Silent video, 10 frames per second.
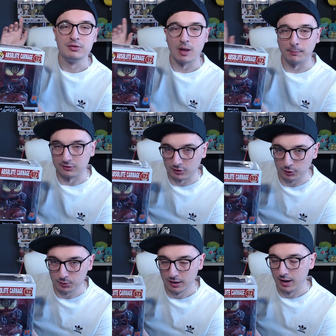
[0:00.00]
Number
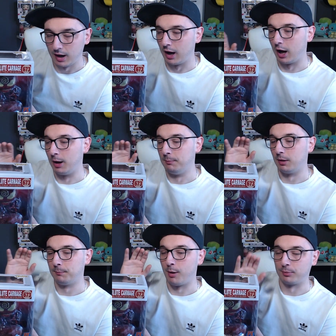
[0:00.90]
two,
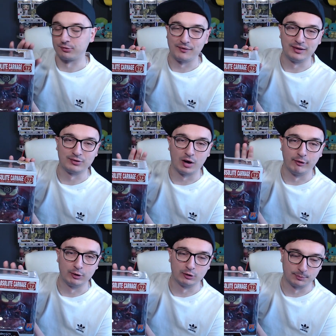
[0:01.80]
pops like this are
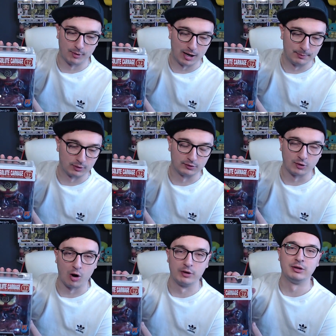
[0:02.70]
very good to buy because
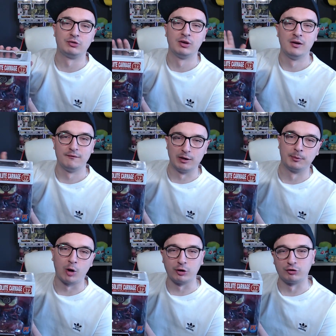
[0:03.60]
Venom
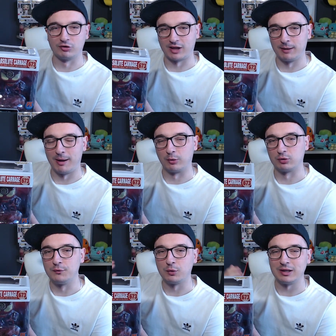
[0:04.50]
and Carnage just came out.
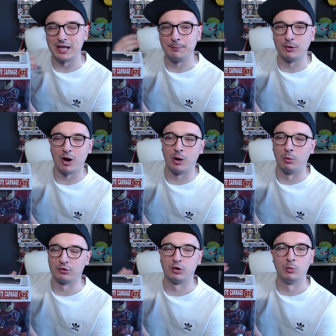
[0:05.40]
So if you can keep an eye
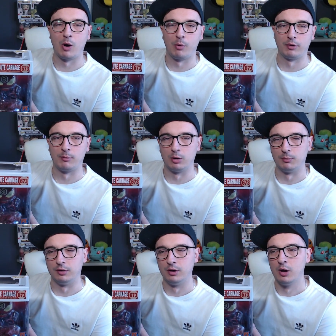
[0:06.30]
on what's doing well at the
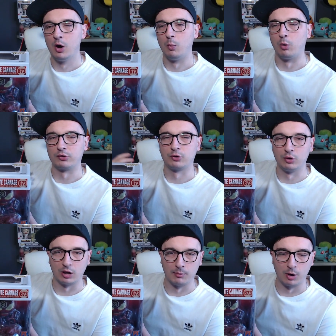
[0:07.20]
moment, what's
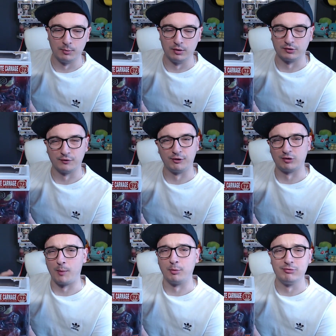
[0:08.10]
good at the moment. So, for
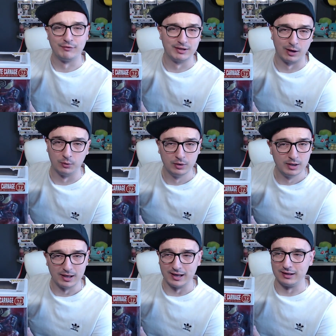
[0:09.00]
example, Riverdale
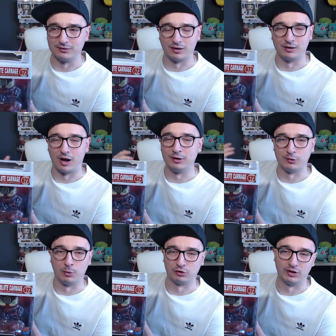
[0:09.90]
is... I
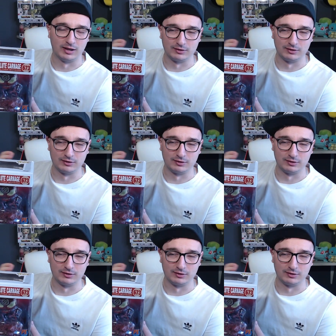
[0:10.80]
used to watch it.